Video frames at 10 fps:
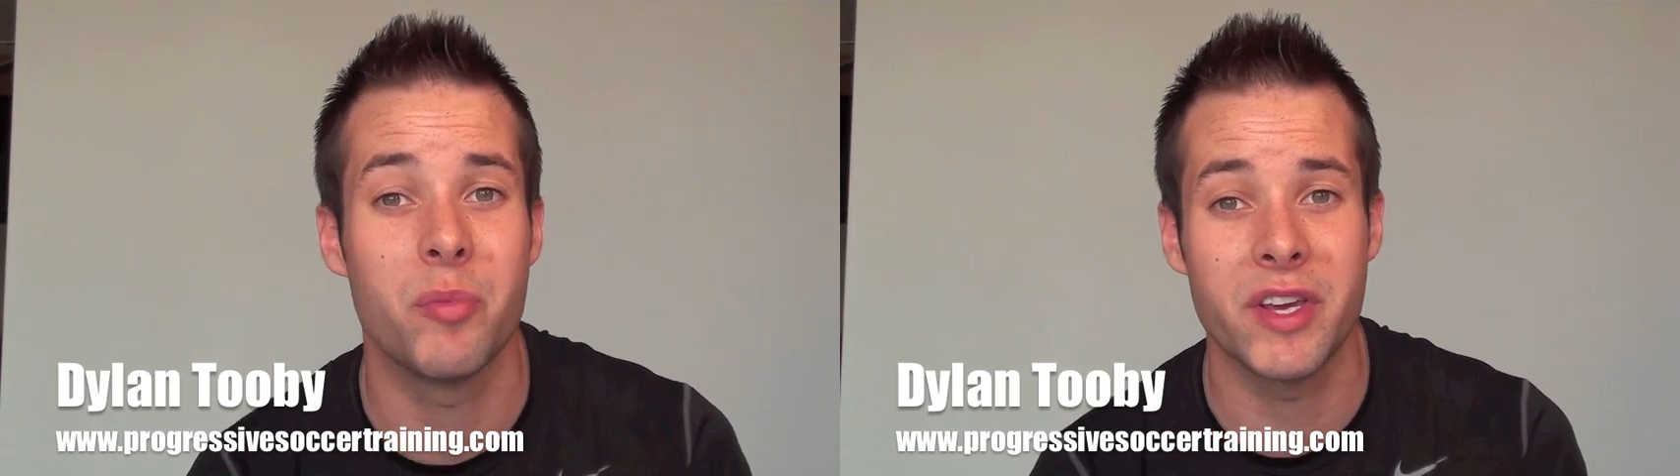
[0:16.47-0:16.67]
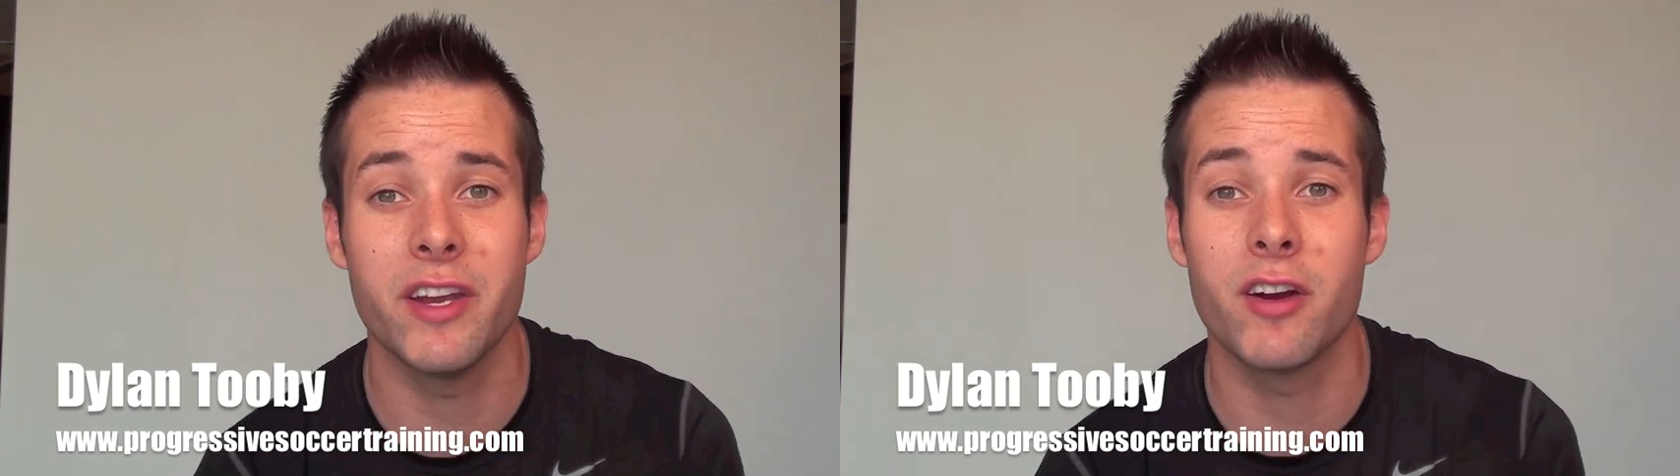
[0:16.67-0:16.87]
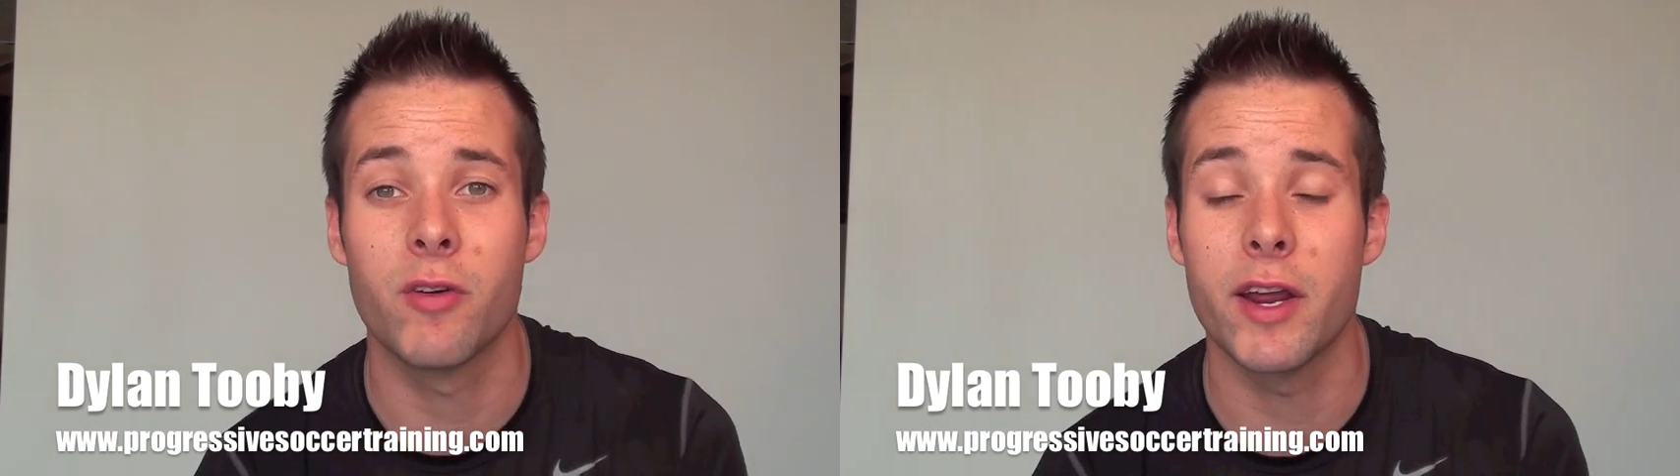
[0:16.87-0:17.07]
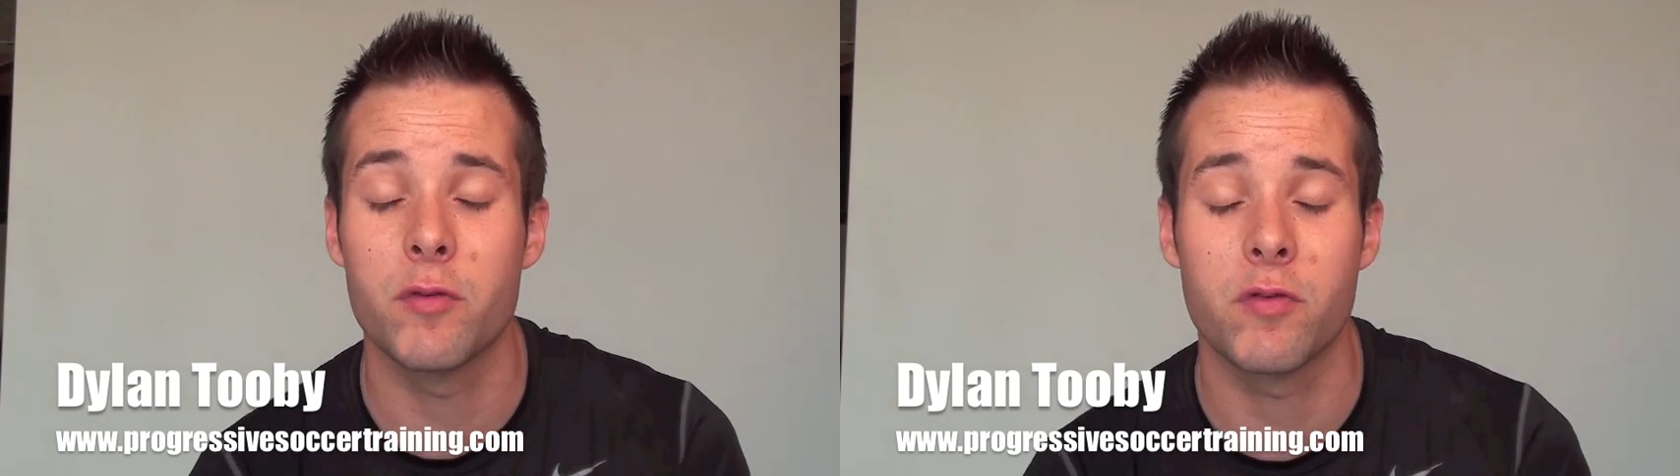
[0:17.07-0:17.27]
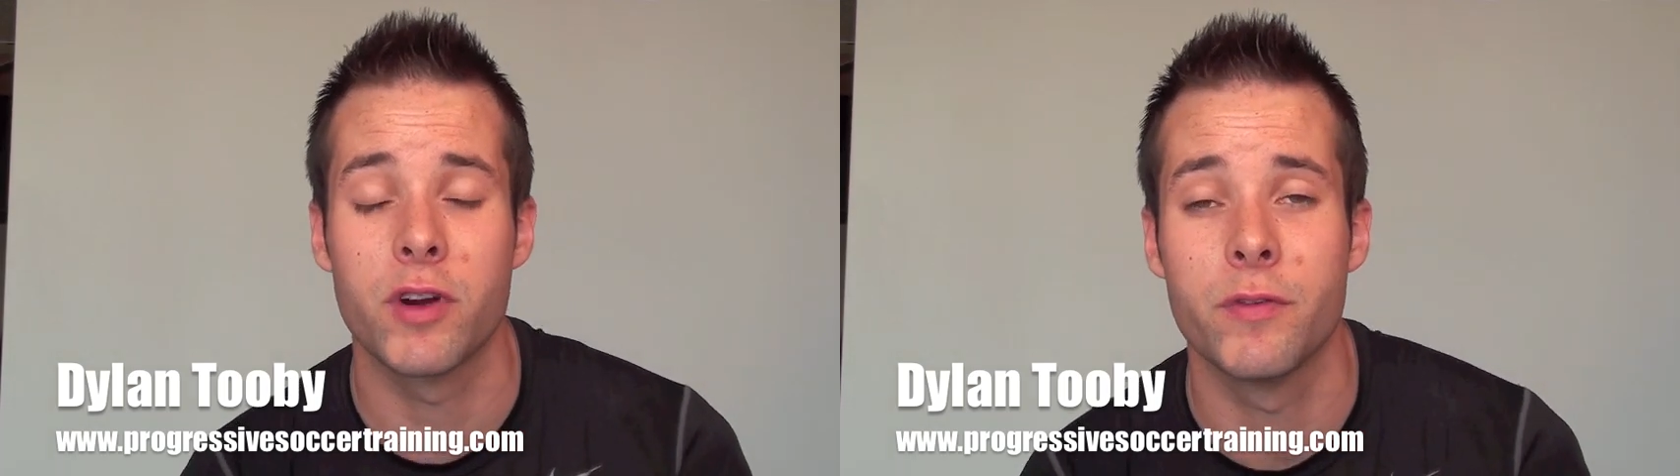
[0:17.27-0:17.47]
appear right
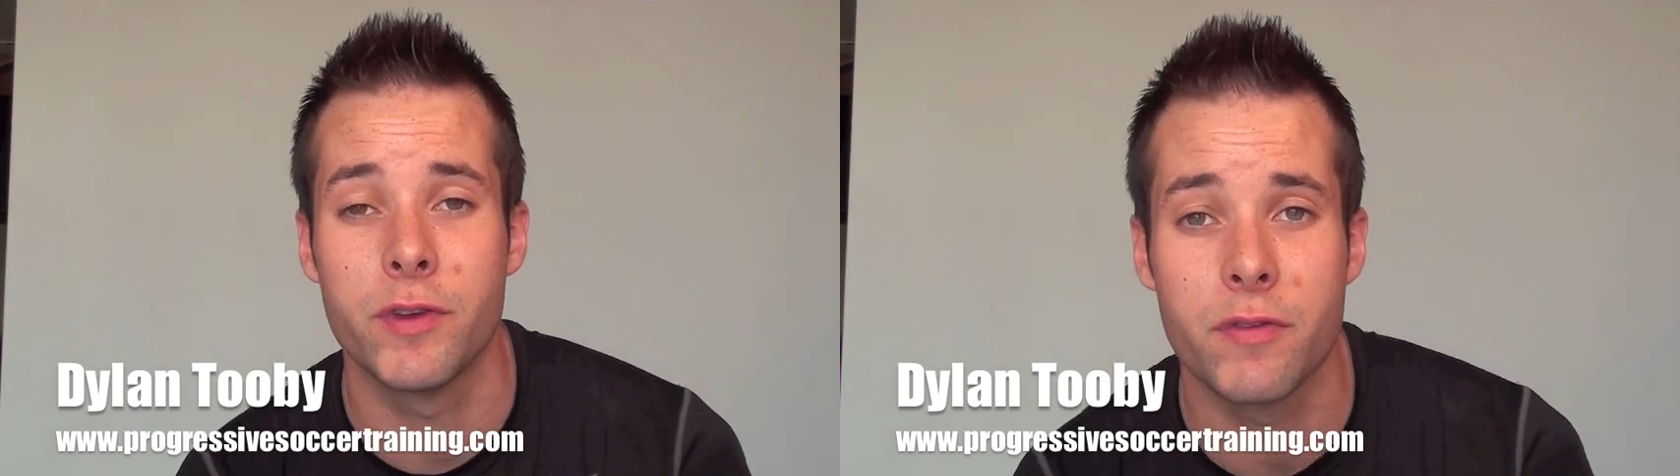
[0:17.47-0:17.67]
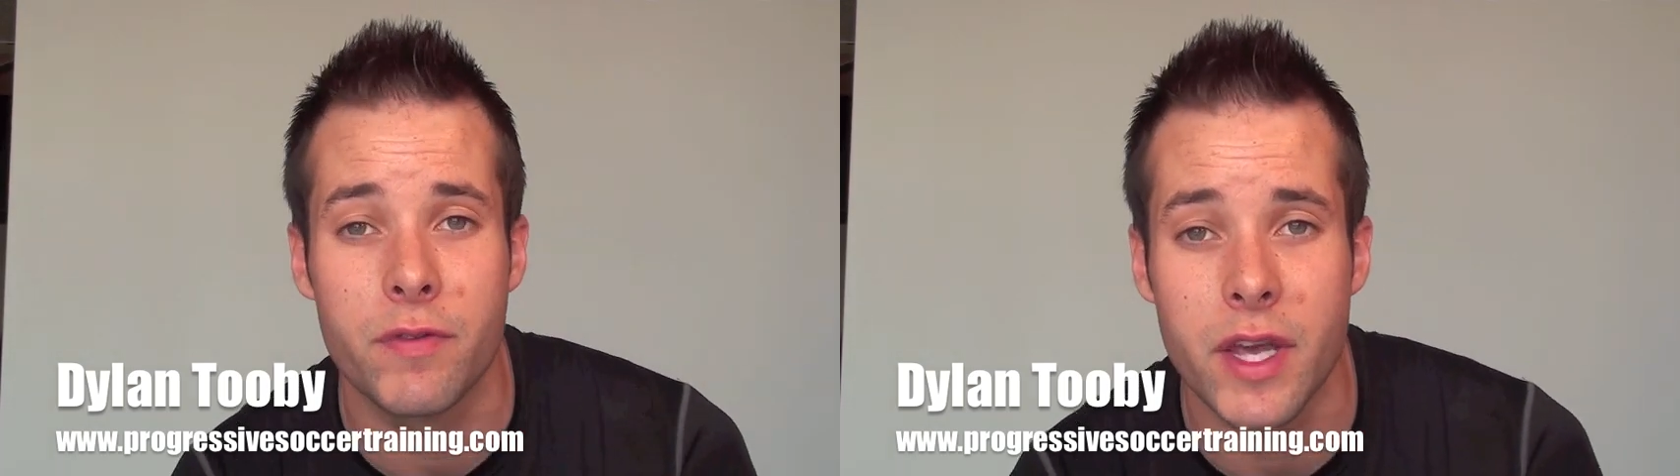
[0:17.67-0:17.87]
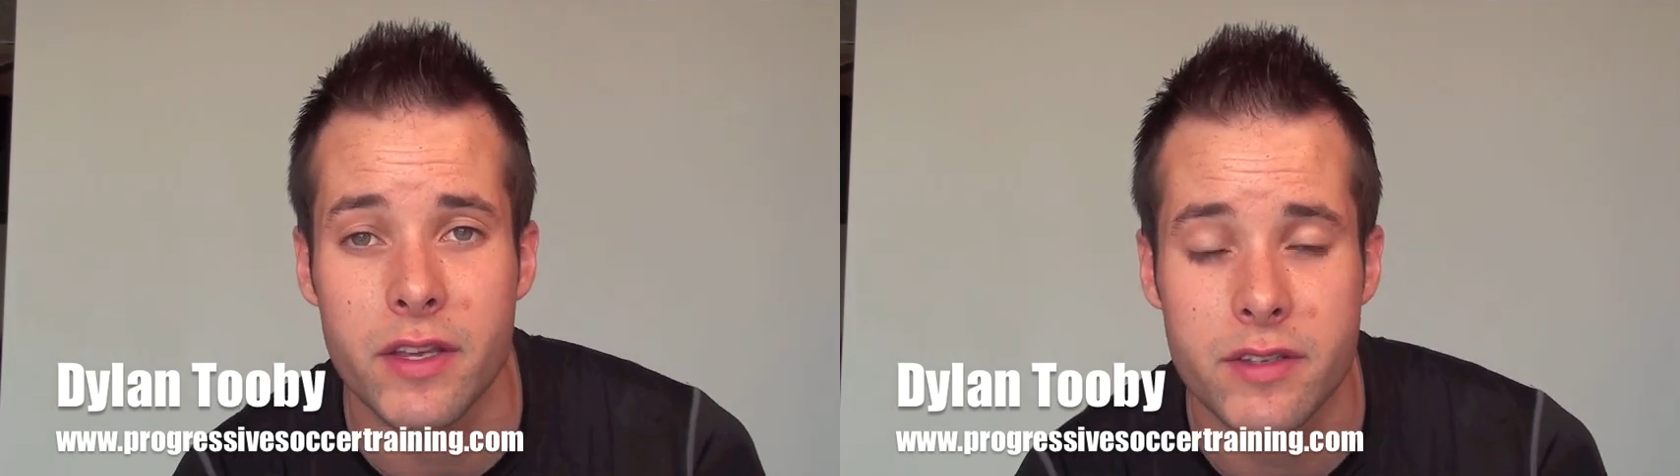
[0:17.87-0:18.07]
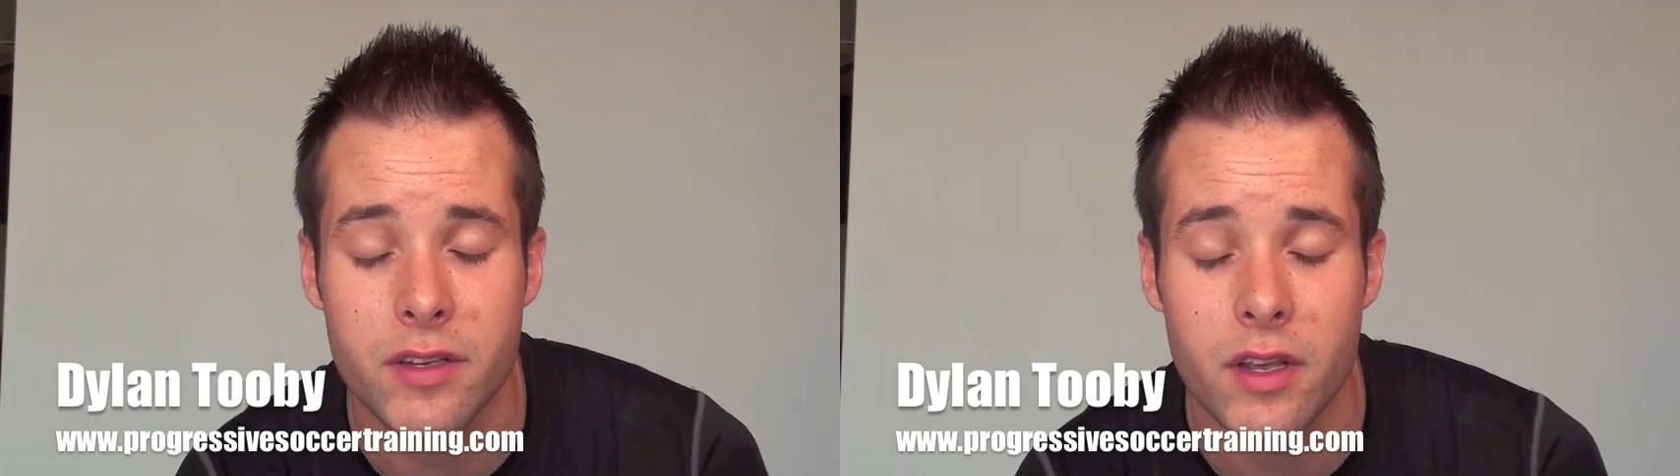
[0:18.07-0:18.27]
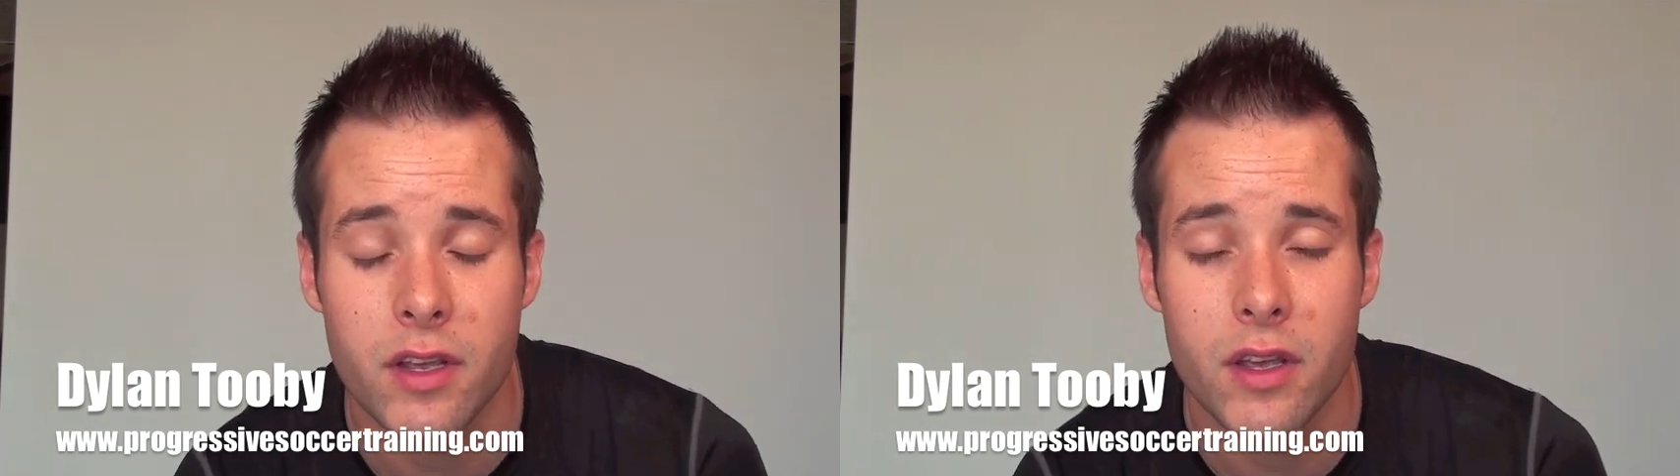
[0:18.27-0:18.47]
in front of your face.